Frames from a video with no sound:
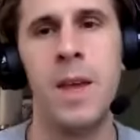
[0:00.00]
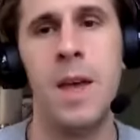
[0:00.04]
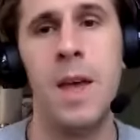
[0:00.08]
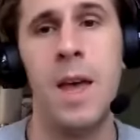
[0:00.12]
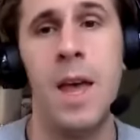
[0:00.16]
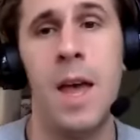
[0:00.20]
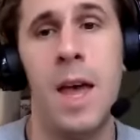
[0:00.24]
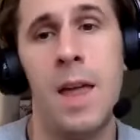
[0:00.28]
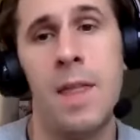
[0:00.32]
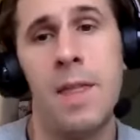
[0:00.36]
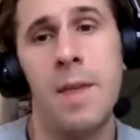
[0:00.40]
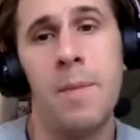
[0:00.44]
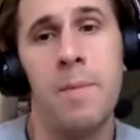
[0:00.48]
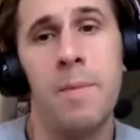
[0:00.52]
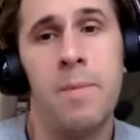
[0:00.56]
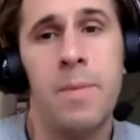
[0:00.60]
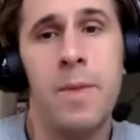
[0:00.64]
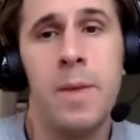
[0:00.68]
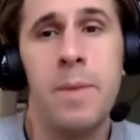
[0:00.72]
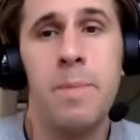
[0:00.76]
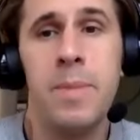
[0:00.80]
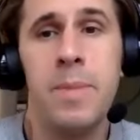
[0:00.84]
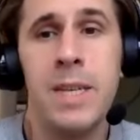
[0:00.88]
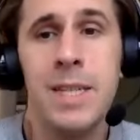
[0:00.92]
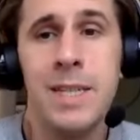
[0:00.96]
The
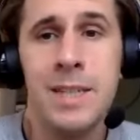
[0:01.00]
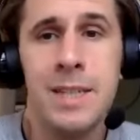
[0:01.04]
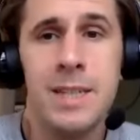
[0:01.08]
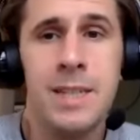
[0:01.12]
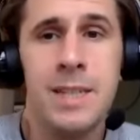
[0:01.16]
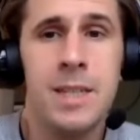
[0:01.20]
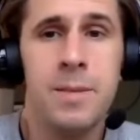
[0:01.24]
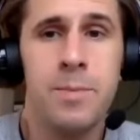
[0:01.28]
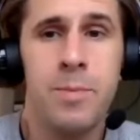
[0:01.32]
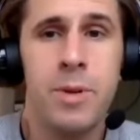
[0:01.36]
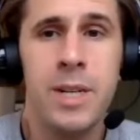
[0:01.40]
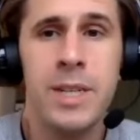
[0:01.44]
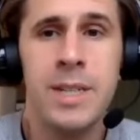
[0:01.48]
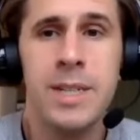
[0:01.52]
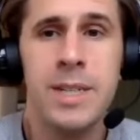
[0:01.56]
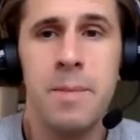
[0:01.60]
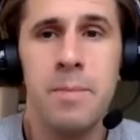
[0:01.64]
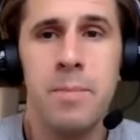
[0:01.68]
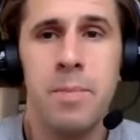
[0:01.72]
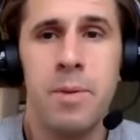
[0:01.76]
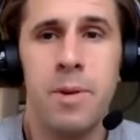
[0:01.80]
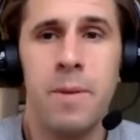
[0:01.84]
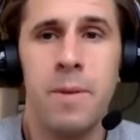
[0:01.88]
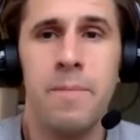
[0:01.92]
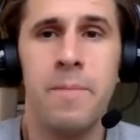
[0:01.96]
business is pretty
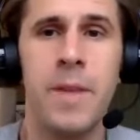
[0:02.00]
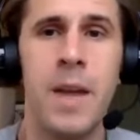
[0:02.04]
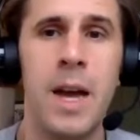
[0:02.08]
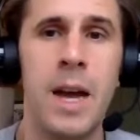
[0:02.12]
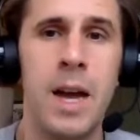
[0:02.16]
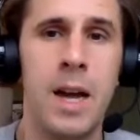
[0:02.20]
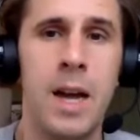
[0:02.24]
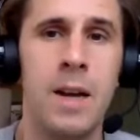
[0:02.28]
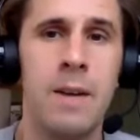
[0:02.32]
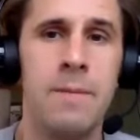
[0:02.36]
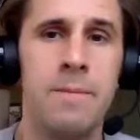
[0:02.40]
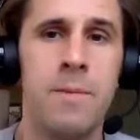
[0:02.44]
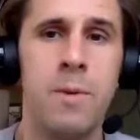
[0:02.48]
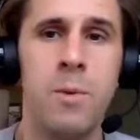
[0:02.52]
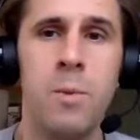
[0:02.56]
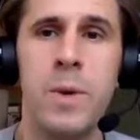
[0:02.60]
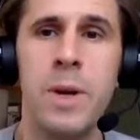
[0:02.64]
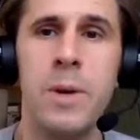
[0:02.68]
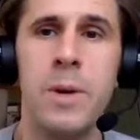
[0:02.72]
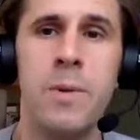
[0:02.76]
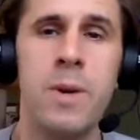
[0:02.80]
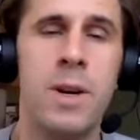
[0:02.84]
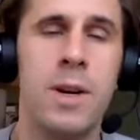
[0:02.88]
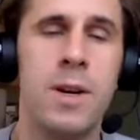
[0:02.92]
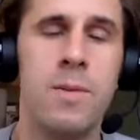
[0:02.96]
simple.
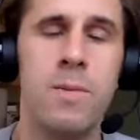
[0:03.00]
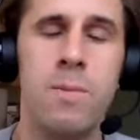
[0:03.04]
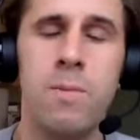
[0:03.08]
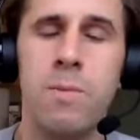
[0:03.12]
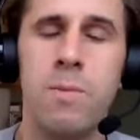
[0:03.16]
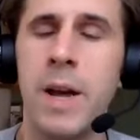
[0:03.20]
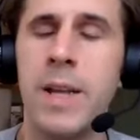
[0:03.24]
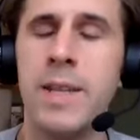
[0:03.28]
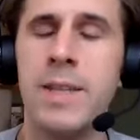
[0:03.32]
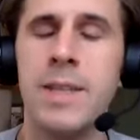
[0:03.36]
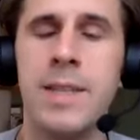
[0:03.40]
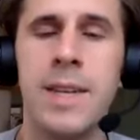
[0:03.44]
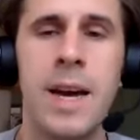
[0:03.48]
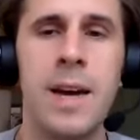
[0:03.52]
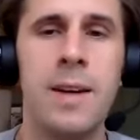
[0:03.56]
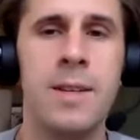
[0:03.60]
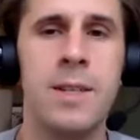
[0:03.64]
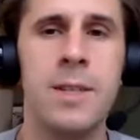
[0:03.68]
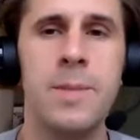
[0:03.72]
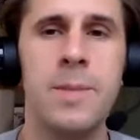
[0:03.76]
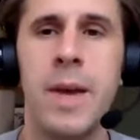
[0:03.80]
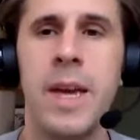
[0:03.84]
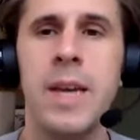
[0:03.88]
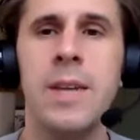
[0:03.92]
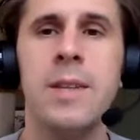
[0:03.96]
WeWork rents out a
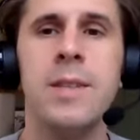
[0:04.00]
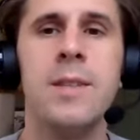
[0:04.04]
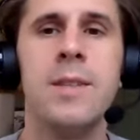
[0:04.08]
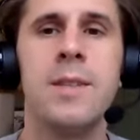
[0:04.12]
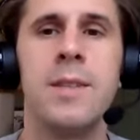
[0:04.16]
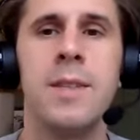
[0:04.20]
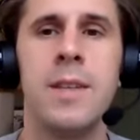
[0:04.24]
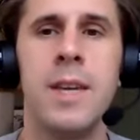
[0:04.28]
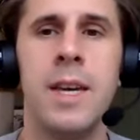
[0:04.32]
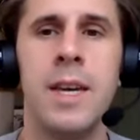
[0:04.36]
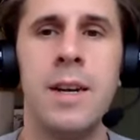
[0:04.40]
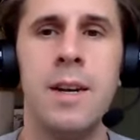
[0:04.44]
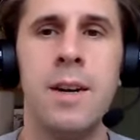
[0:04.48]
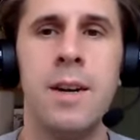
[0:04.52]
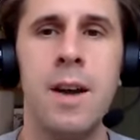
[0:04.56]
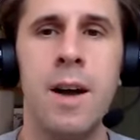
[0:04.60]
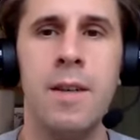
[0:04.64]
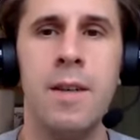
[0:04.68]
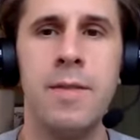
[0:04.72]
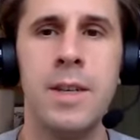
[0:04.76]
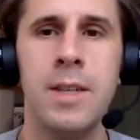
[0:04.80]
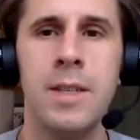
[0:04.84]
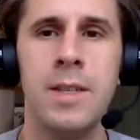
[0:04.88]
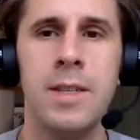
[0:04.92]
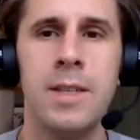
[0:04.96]
space in an
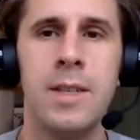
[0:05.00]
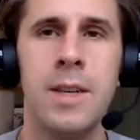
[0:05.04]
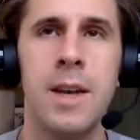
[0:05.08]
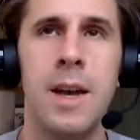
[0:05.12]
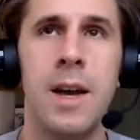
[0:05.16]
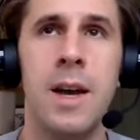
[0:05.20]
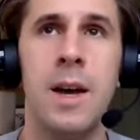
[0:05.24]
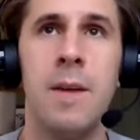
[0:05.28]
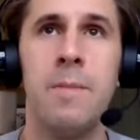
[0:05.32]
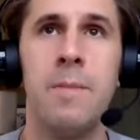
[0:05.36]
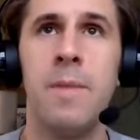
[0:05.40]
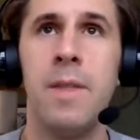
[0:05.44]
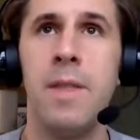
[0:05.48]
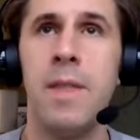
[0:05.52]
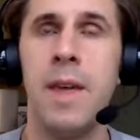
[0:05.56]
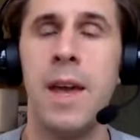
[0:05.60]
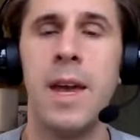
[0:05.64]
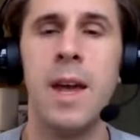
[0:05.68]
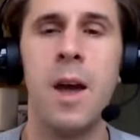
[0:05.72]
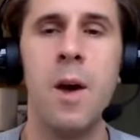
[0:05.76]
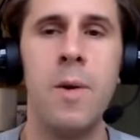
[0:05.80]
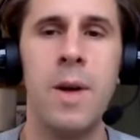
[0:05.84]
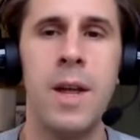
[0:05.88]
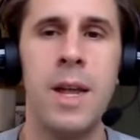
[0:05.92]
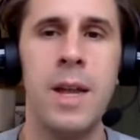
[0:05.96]
office. They
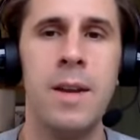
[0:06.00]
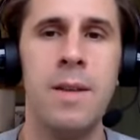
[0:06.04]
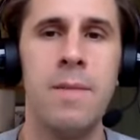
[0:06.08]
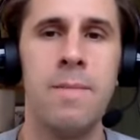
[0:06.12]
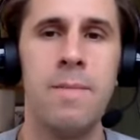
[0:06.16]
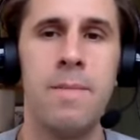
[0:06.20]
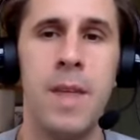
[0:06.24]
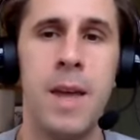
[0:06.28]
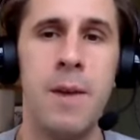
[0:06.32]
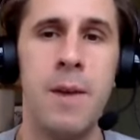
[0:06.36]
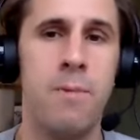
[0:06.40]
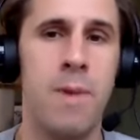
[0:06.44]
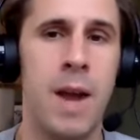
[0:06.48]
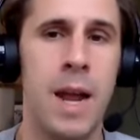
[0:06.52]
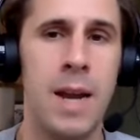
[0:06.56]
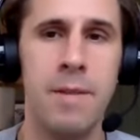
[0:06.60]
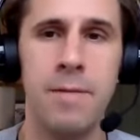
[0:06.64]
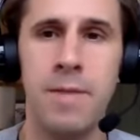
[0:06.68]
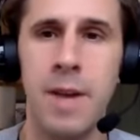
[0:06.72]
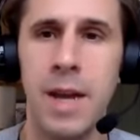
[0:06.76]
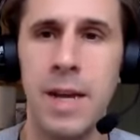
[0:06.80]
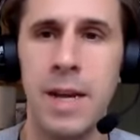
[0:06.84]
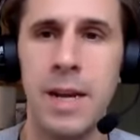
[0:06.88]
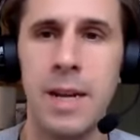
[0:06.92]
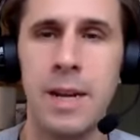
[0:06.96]
go in, they
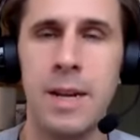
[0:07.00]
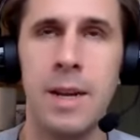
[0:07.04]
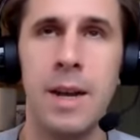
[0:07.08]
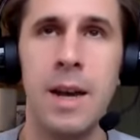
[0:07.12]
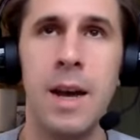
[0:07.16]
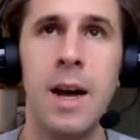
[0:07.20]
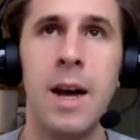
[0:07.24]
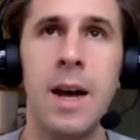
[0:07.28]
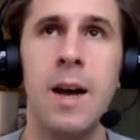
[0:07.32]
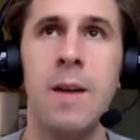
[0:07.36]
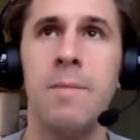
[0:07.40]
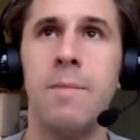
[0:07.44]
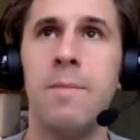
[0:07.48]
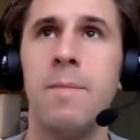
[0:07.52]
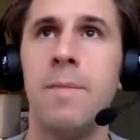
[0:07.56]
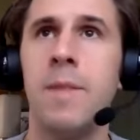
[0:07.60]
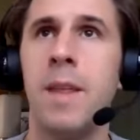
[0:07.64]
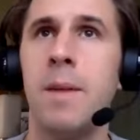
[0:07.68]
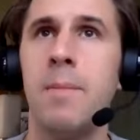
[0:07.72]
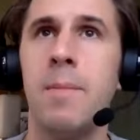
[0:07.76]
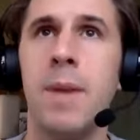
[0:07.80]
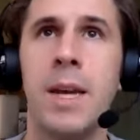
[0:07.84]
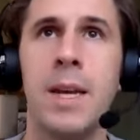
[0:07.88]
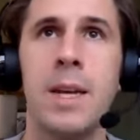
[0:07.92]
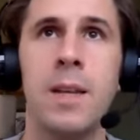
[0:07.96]
renovate it,
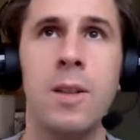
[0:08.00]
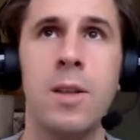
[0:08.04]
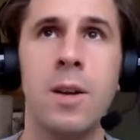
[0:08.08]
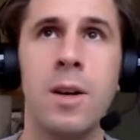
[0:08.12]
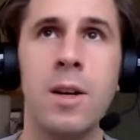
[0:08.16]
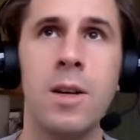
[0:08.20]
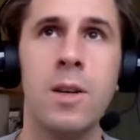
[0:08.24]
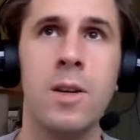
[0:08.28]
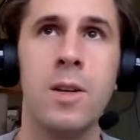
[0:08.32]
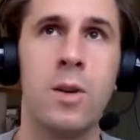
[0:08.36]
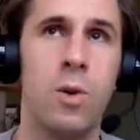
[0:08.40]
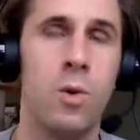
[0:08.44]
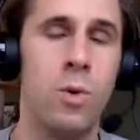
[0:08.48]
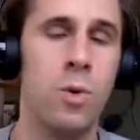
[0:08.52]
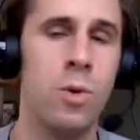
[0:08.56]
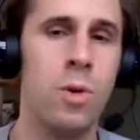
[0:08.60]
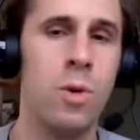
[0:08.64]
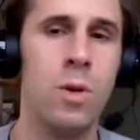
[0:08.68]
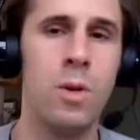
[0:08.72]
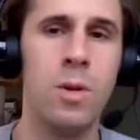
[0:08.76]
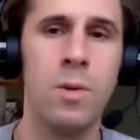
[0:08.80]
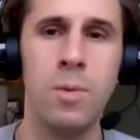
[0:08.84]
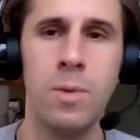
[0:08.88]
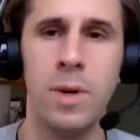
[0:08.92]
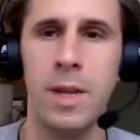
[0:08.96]
they make it look
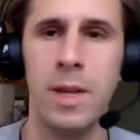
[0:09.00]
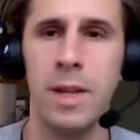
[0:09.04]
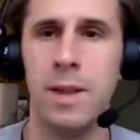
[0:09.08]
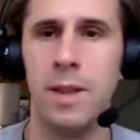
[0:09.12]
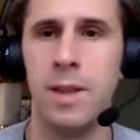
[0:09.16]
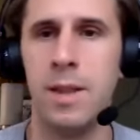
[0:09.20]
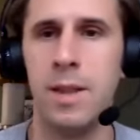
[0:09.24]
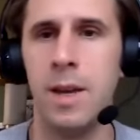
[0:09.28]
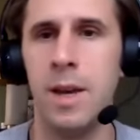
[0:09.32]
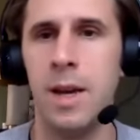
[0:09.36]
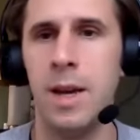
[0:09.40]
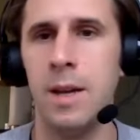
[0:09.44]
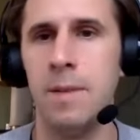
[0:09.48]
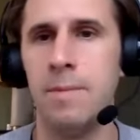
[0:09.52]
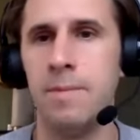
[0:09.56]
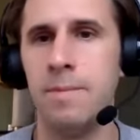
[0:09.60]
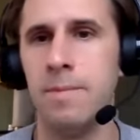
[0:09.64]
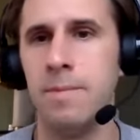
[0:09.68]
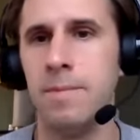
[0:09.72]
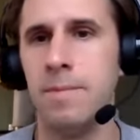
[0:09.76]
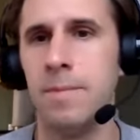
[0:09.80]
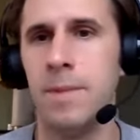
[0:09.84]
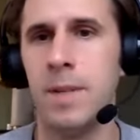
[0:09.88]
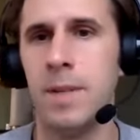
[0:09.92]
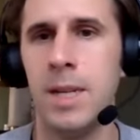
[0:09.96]
cool with
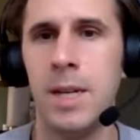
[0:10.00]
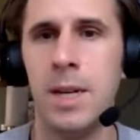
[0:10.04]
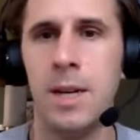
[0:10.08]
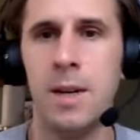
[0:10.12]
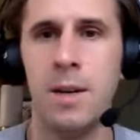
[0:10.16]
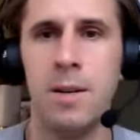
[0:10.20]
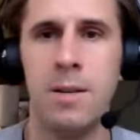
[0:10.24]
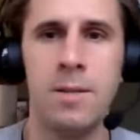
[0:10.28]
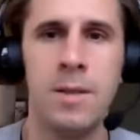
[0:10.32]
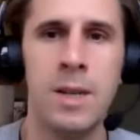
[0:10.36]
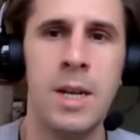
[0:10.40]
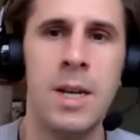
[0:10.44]
you know,